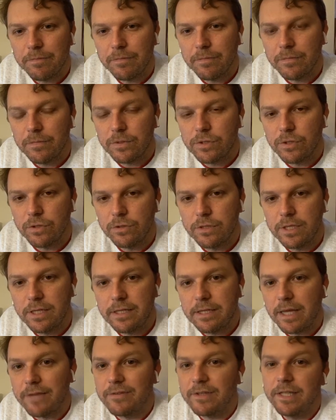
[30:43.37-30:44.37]
So
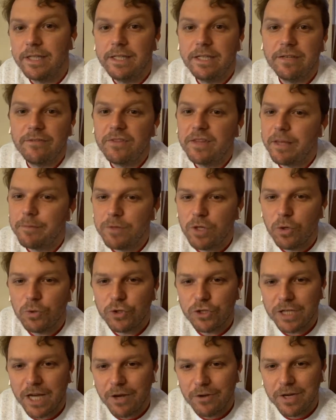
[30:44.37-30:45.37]
definitely give them those
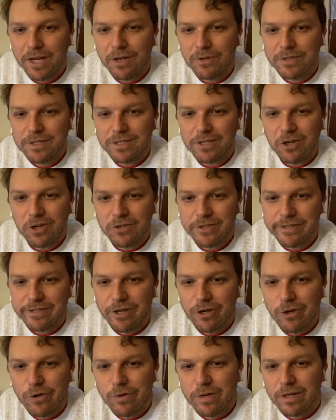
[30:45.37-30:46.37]
shout outs
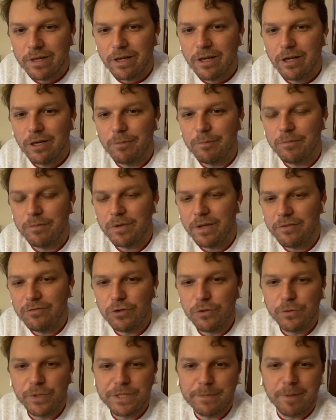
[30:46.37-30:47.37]
also. If
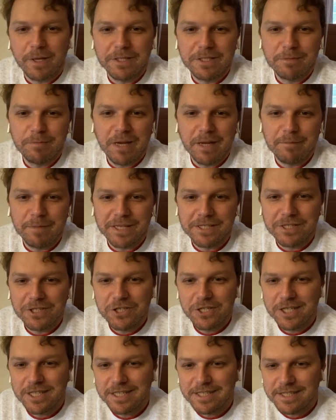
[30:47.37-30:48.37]
you respond to my
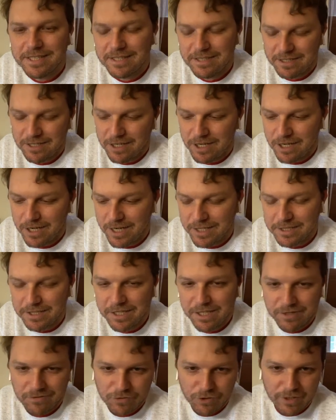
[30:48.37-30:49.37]
messages on
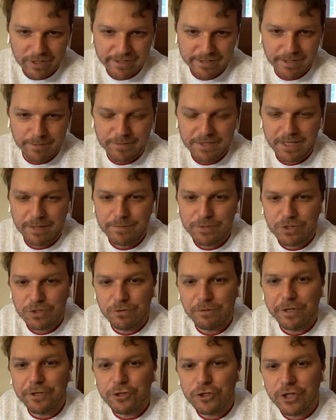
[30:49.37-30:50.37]
Kinvo, I'll sometimes
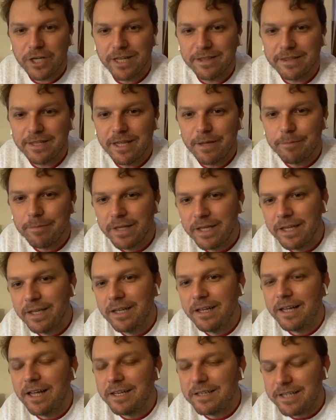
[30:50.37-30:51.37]
screenshot them
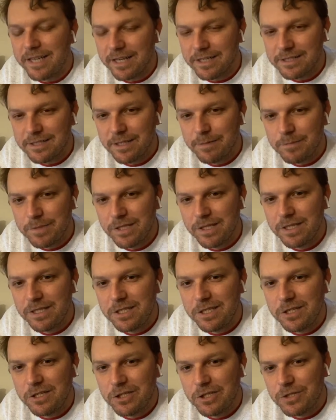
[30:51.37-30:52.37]
and text them to the
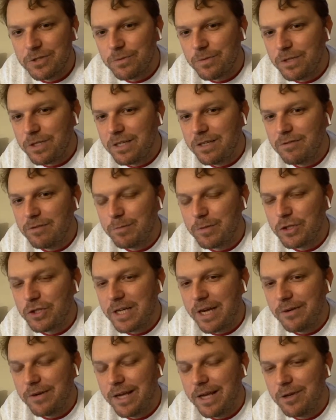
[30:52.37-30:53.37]
teachers when you give them a
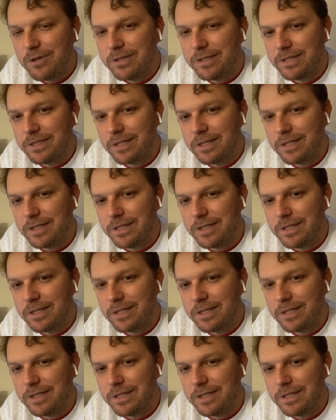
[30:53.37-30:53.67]
shout out.